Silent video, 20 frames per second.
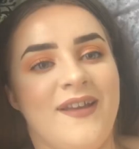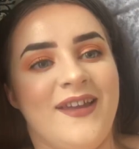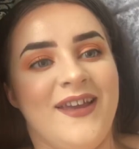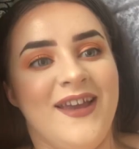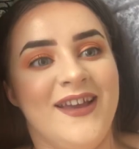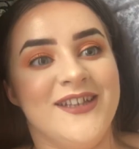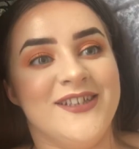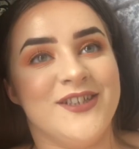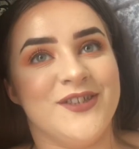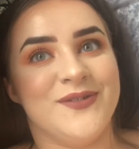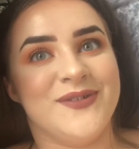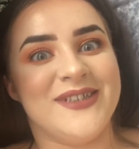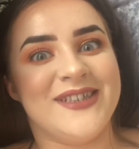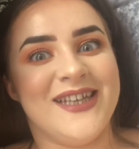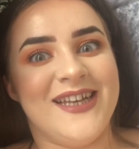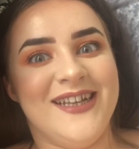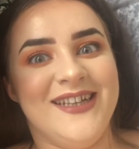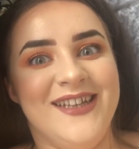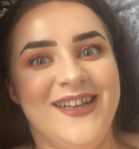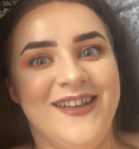Okay, so it's
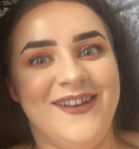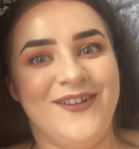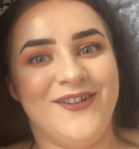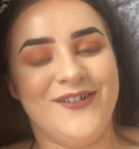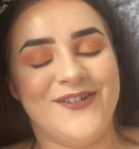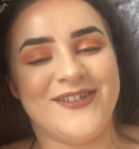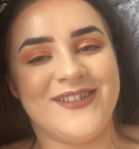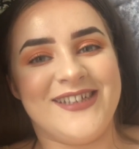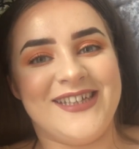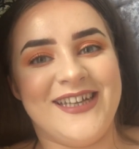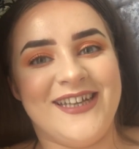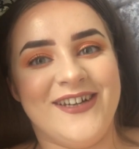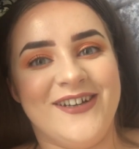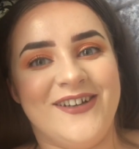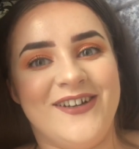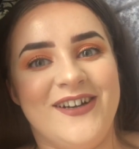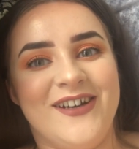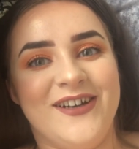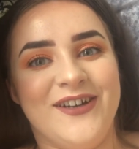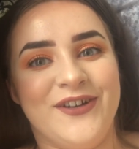editing Allarnah
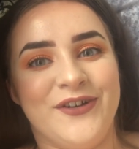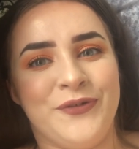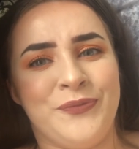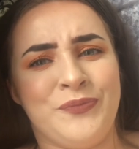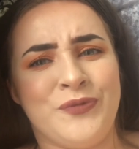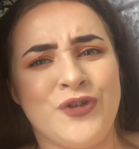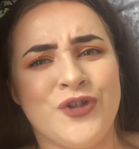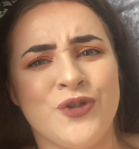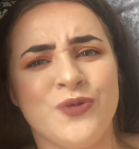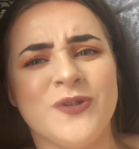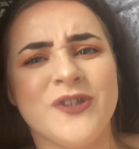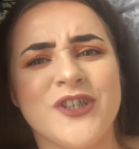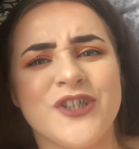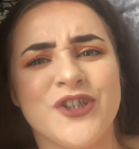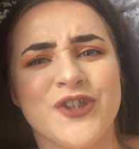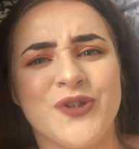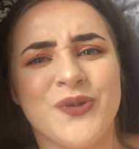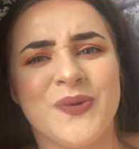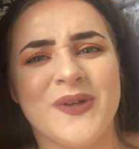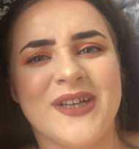here. Um, just wanted
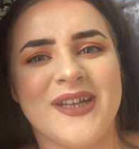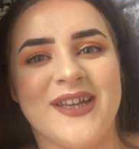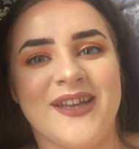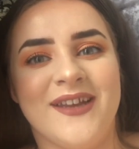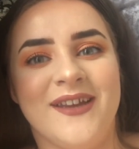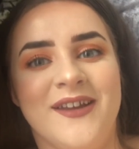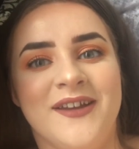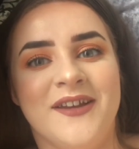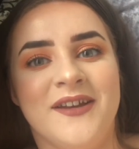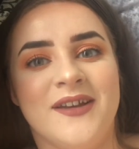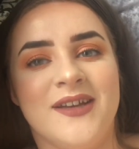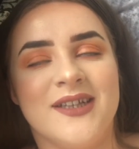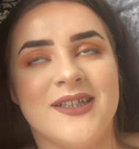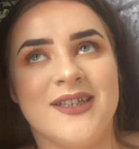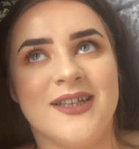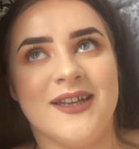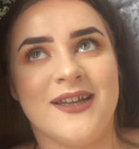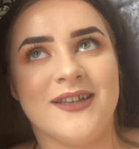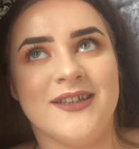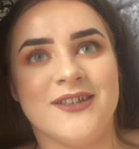to quickly
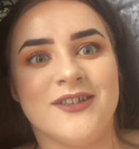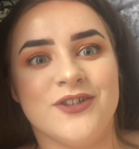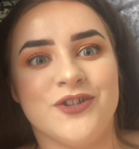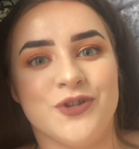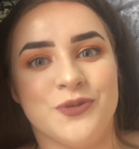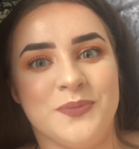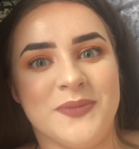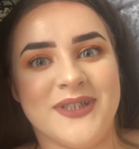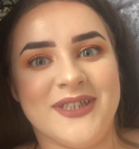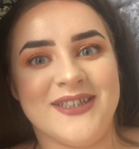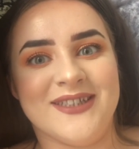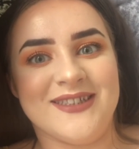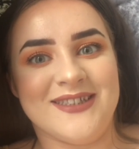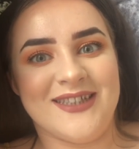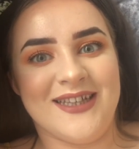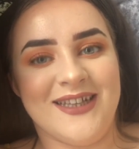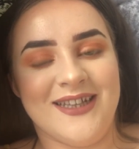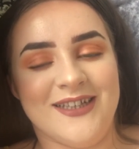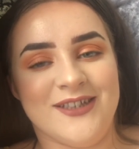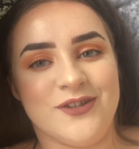like jump in and
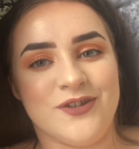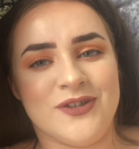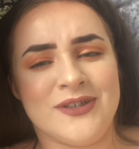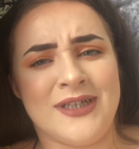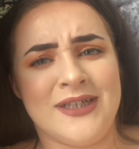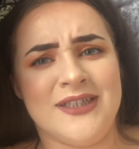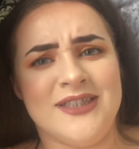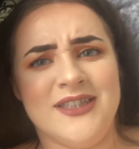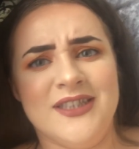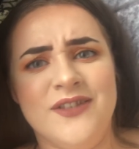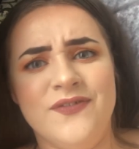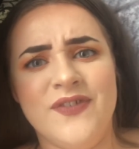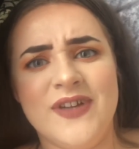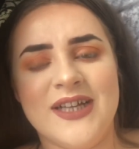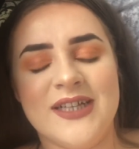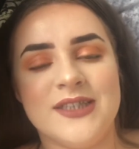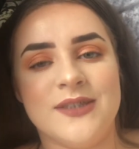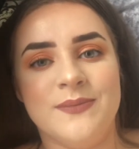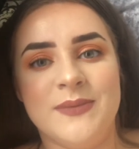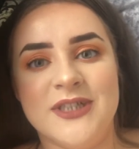say this because I did
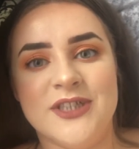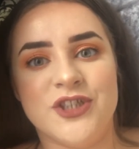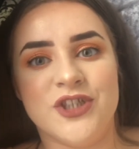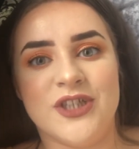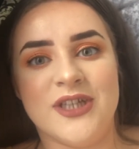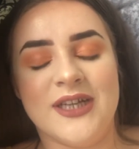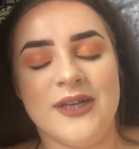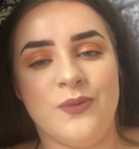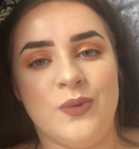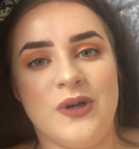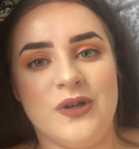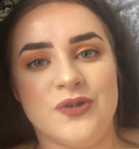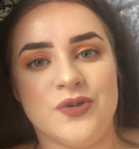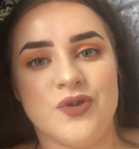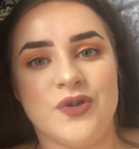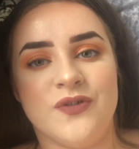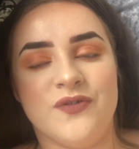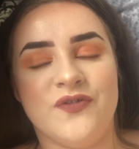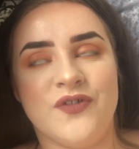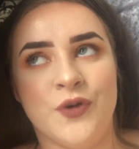forget to mention it
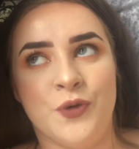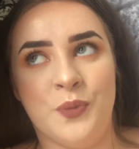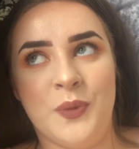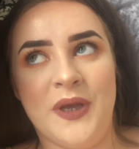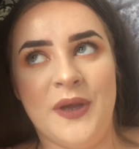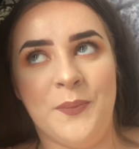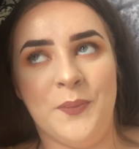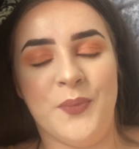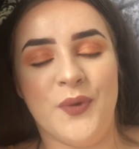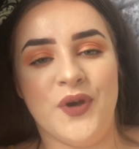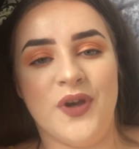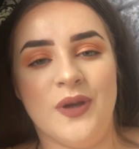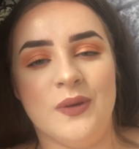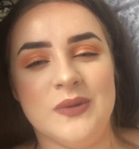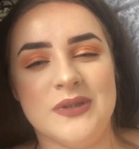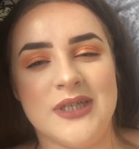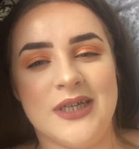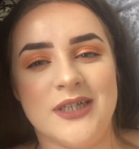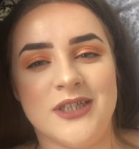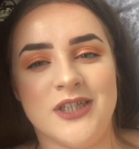whilst filming, but it
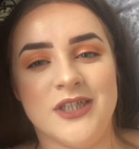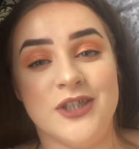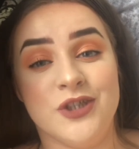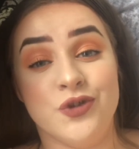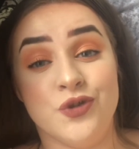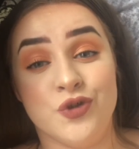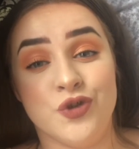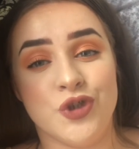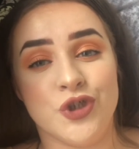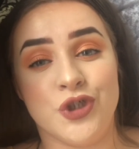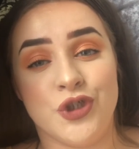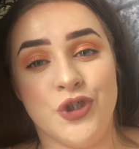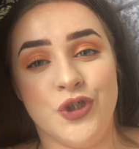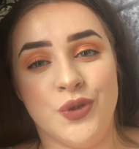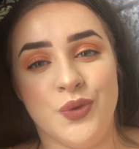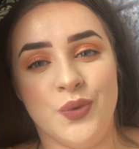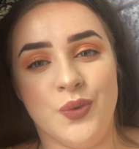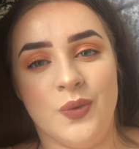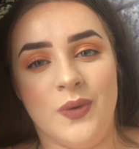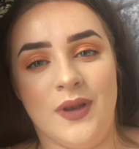was actually such a
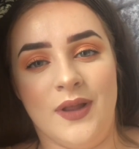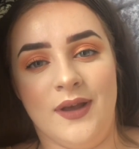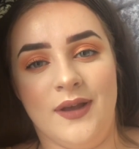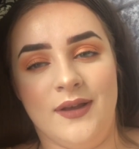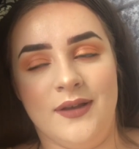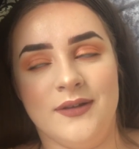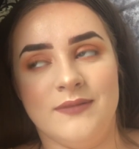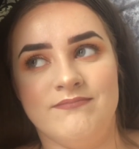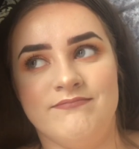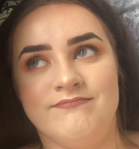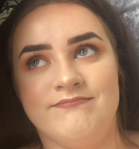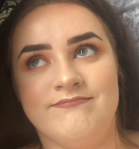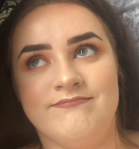cute like